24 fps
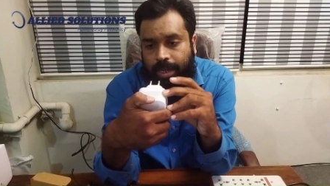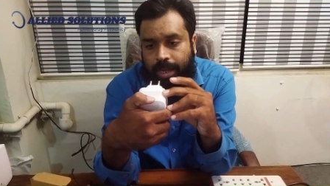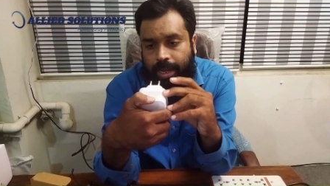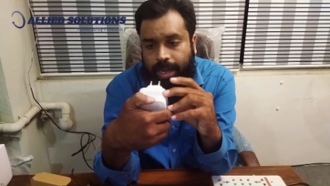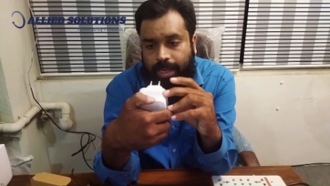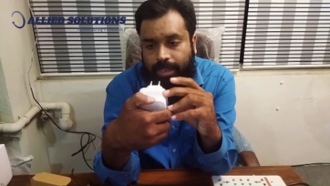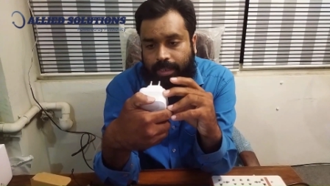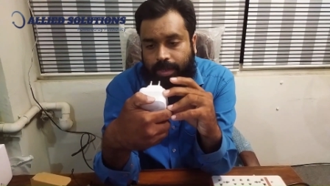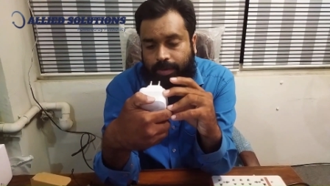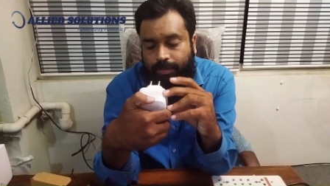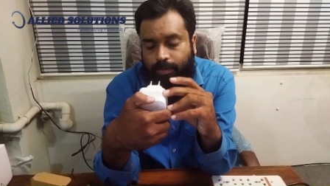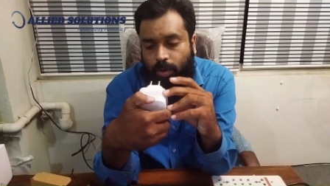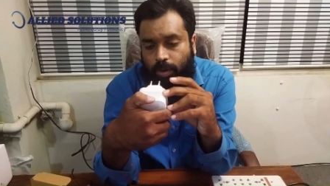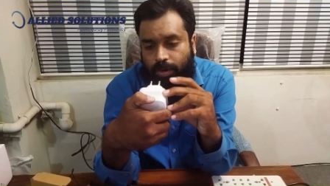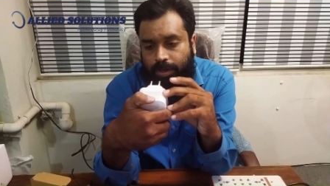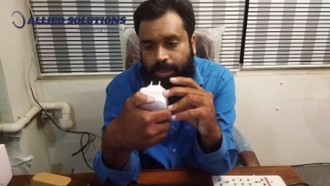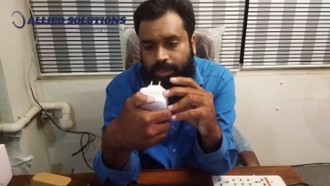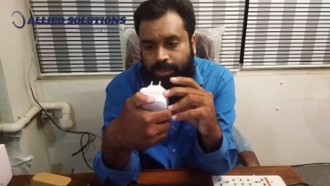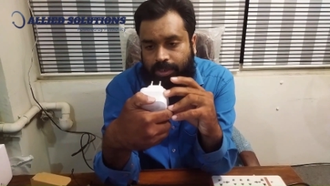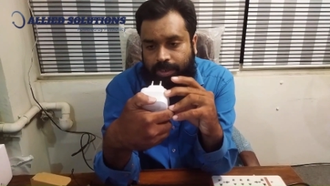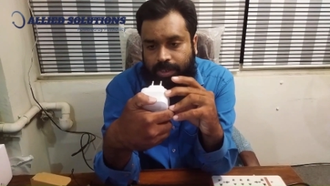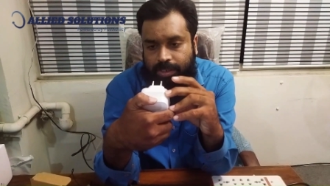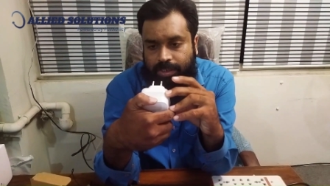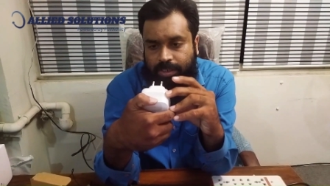and the
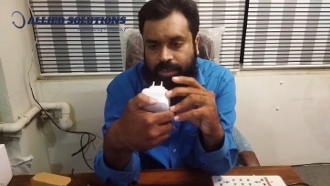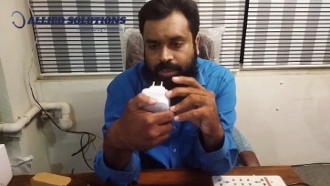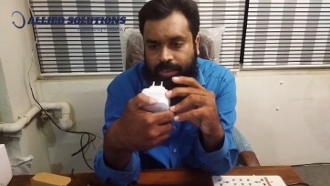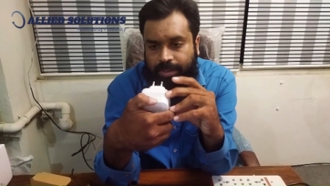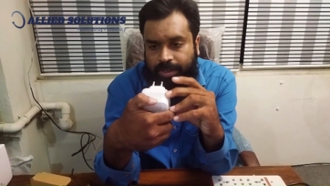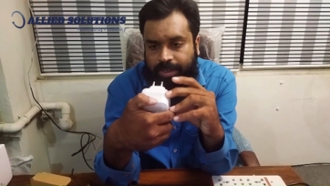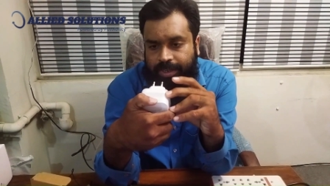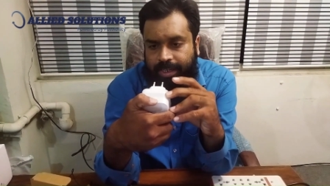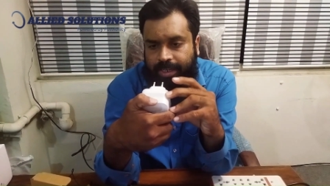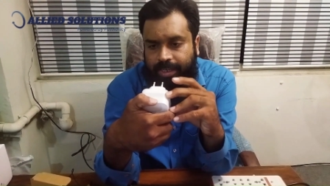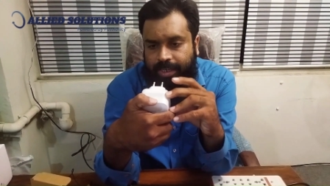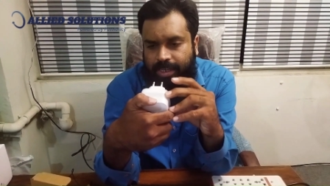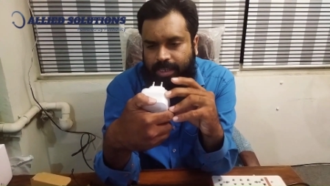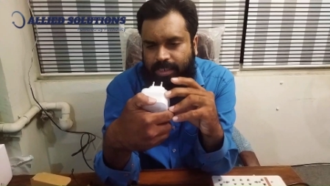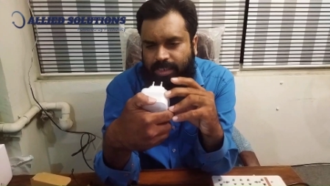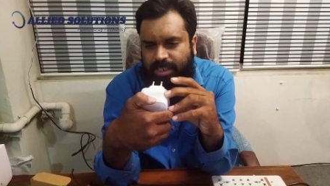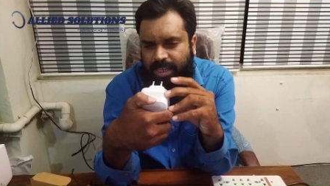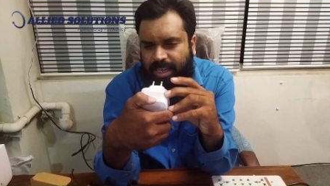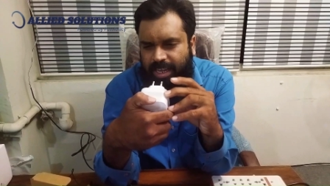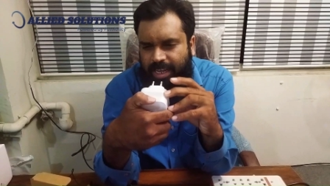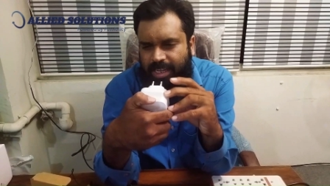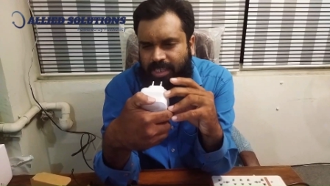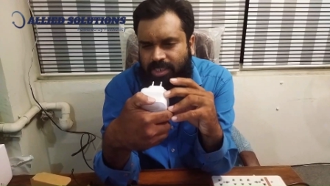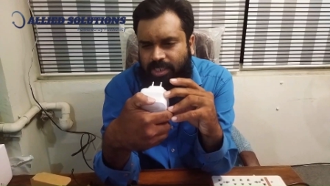voltage rating is
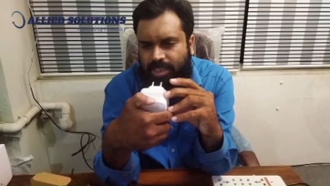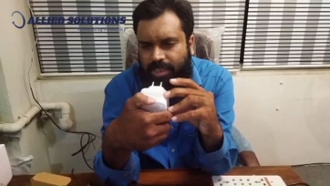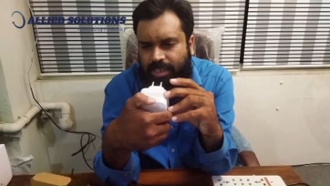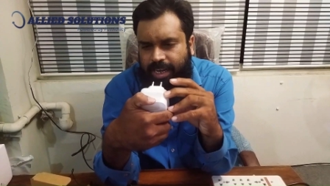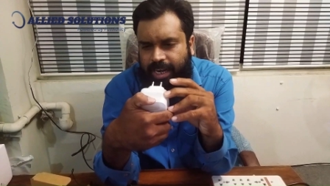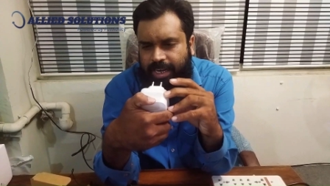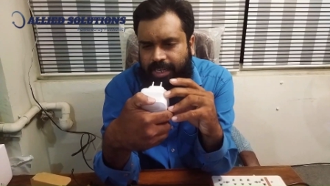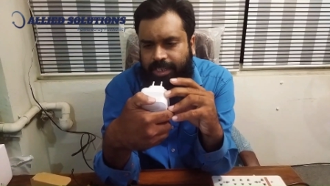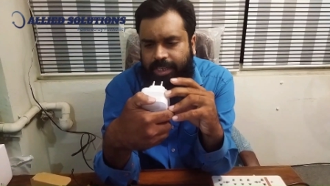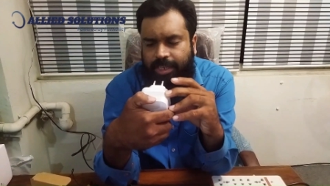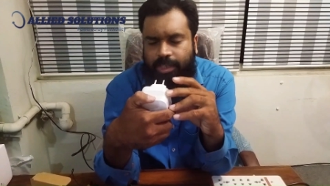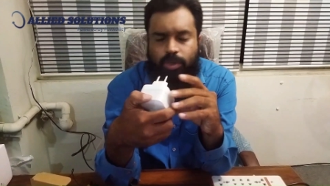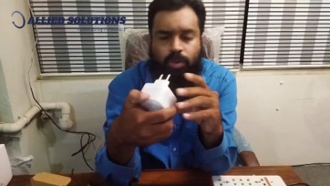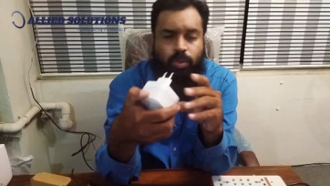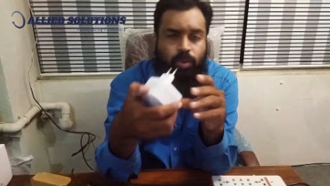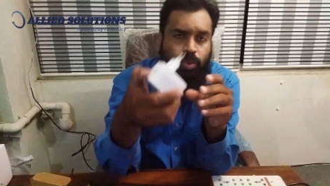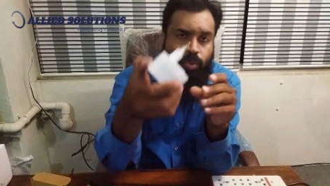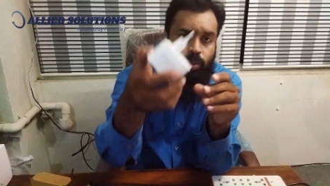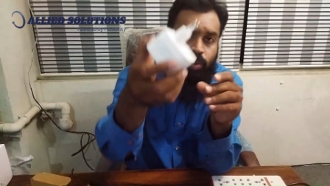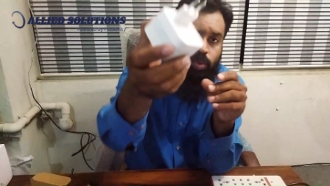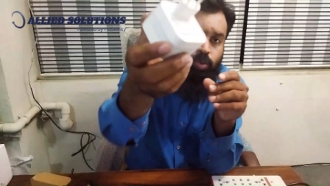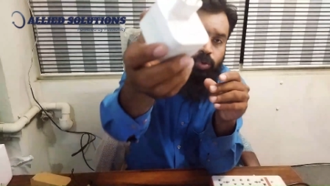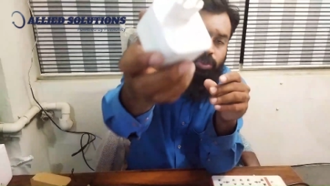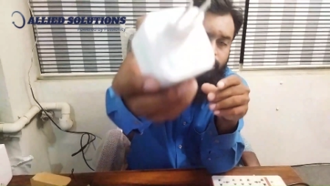AC 90 to
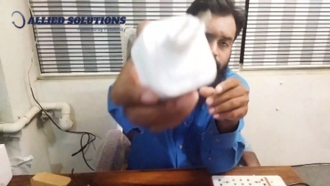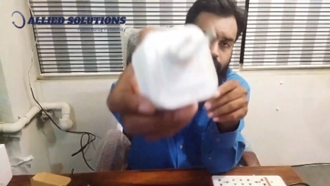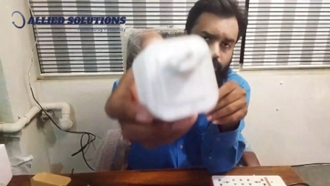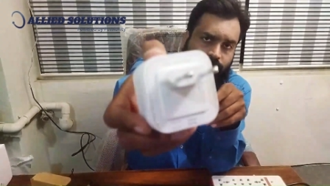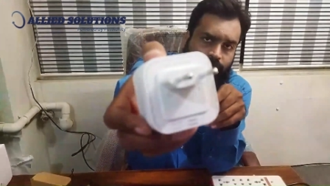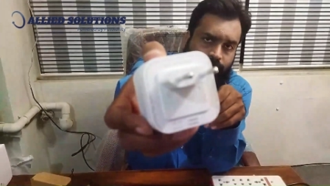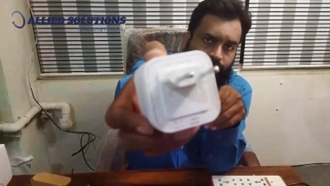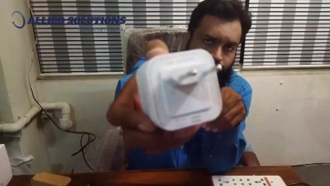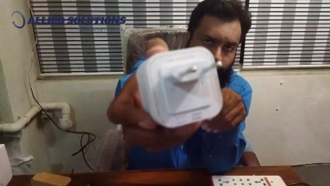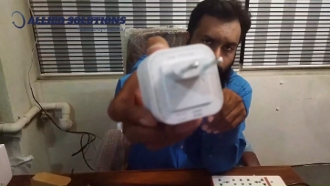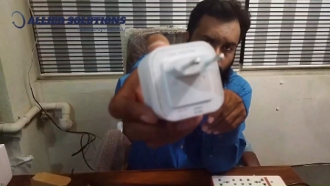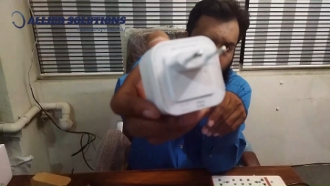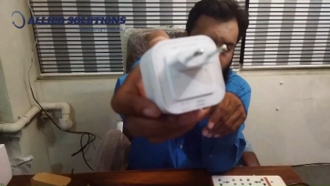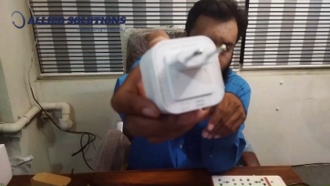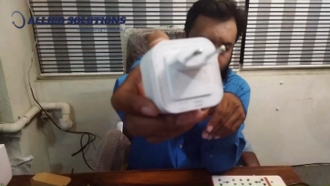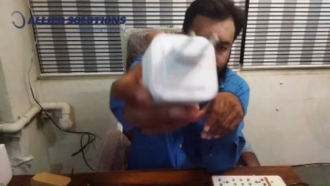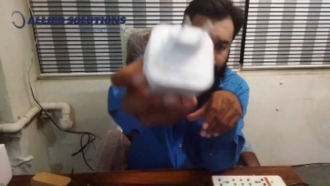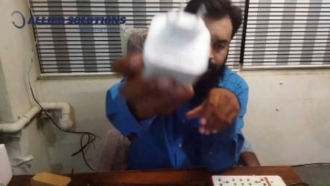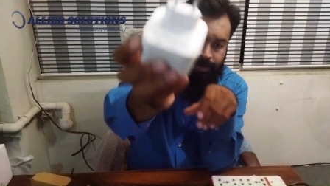260 volt.